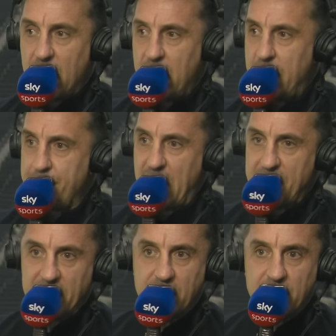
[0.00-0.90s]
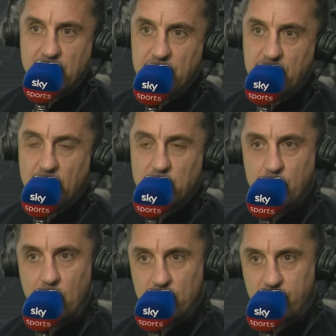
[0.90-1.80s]
Um, I think that they should have gone to
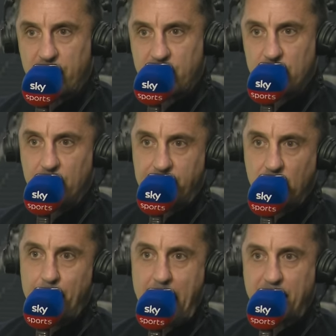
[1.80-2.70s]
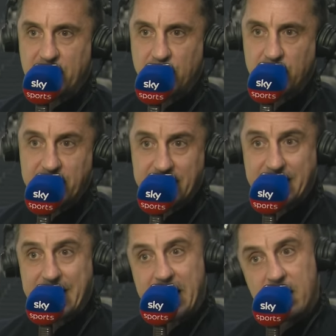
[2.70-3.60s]
a more traditional fullback that position as an
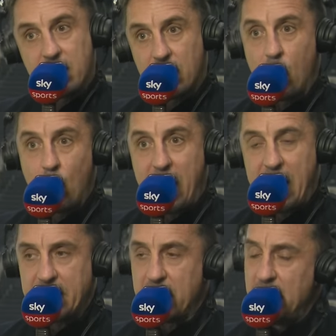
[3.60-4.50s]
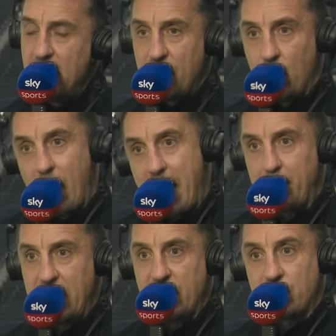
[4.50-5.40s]
attacker and gone wider. The
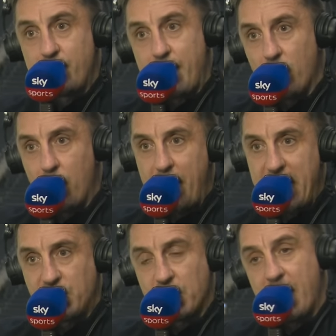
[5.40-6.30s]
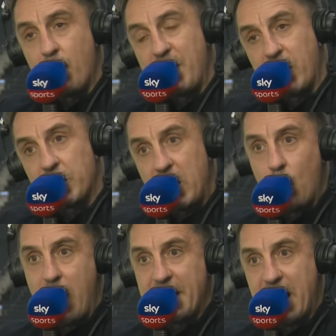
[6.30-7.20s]
wide players should have been more patient. And then when they got it
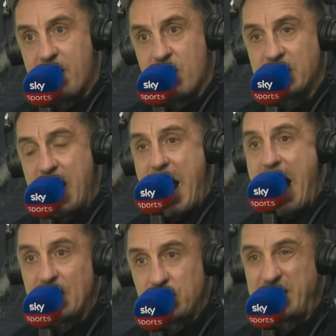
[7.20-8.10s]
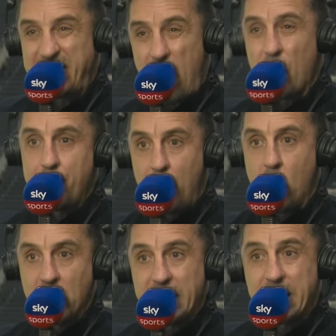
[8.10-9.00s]
in wide areas, actually stay on the
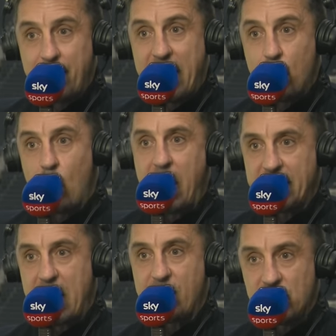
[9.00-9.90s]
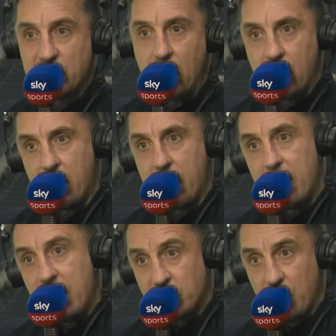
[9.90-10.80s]
ball a little bit in wide areas longer
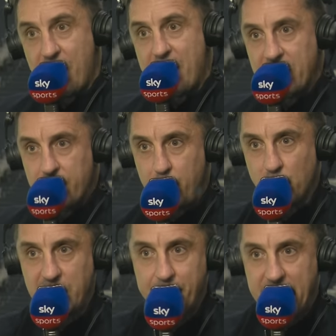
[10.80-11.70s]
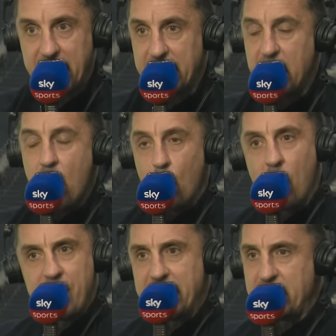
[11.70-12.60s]
so that then they could push it back in.
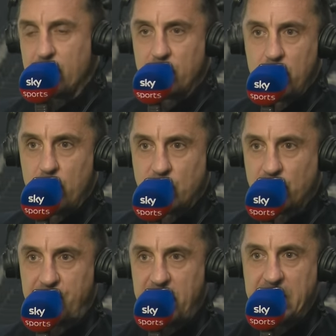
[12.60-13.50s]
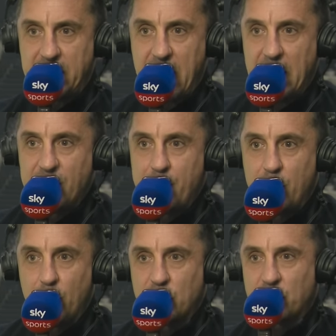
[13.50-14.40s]
What they ended up doing was just feeding that
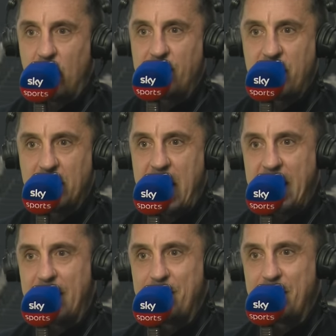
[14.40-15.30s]
Liverpool sort of, if you like,